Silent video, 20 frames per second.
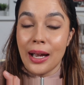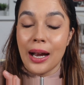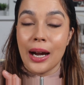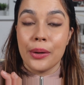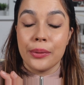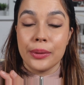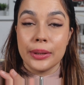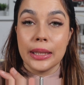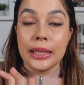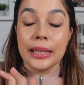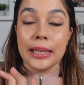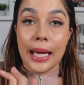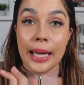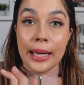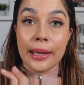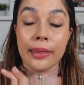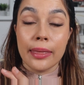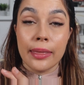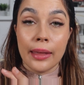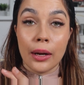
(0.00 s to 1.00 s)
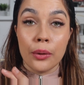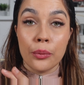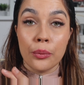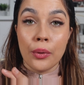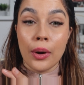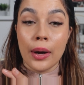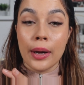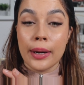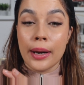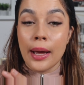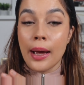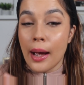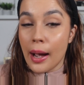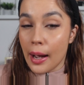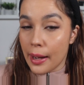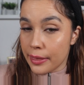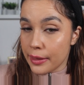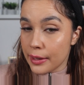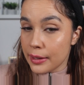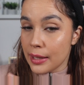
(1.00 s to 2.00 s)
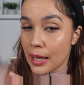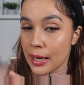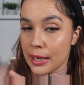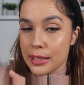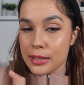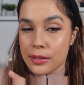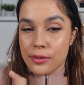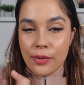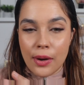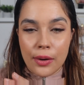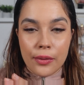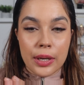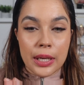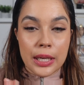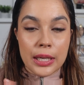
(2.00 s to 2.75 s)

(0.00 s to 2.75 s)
I really like that one. I think that it's very